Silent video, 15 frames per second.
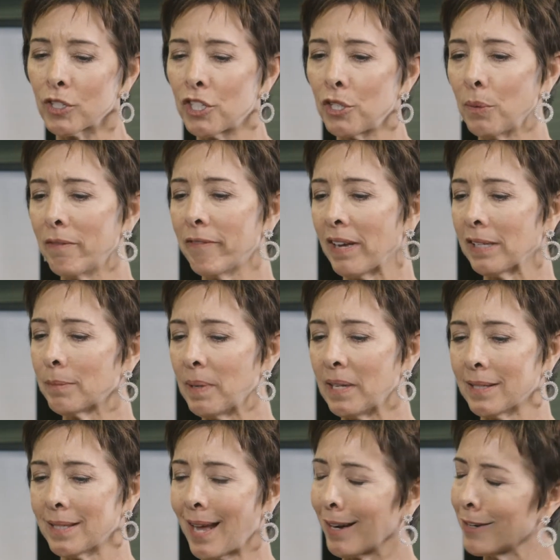to
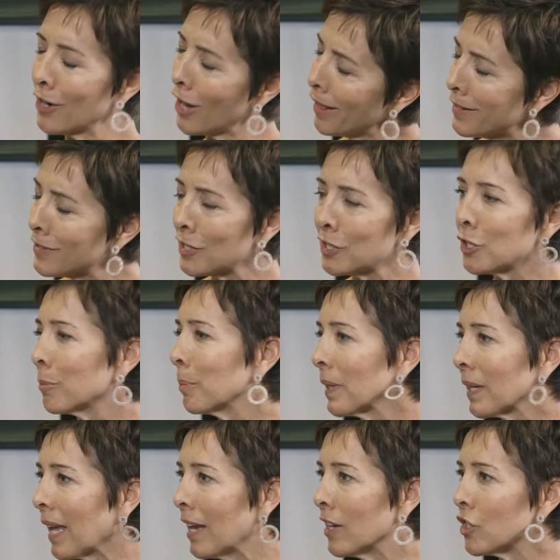investment in technology
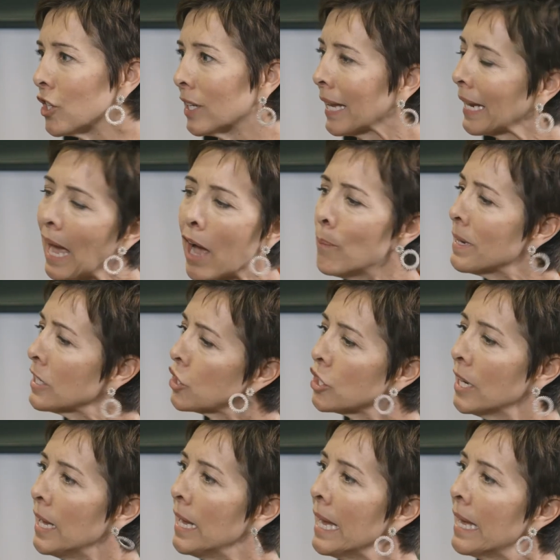duplication, like how much
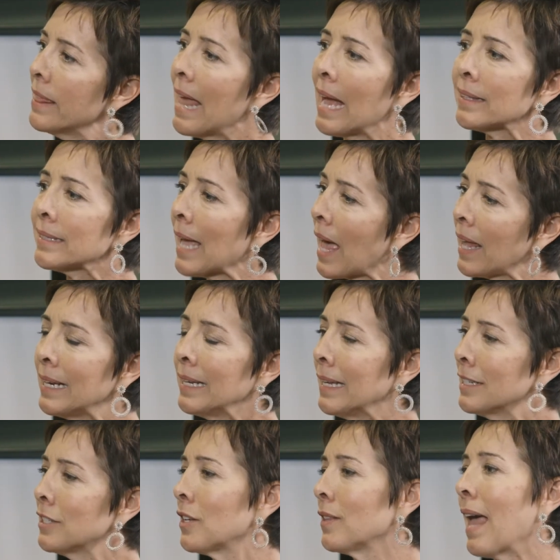that's adding
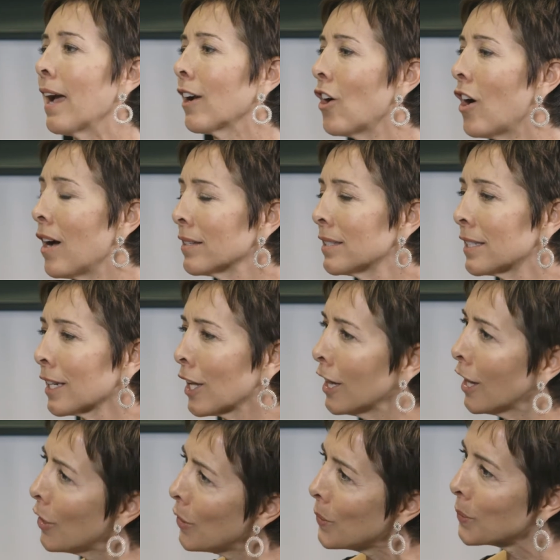into that cost to
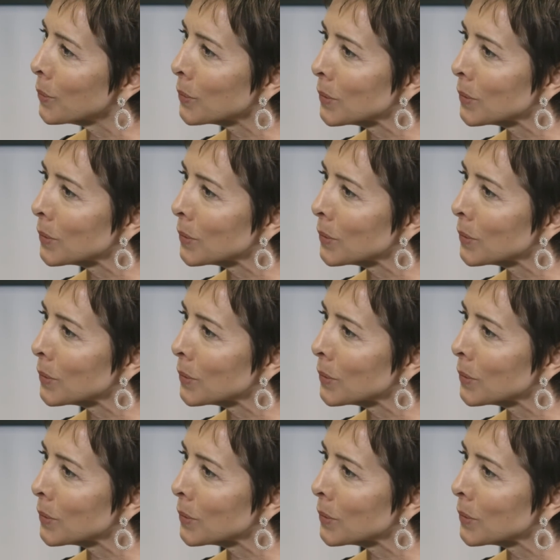close.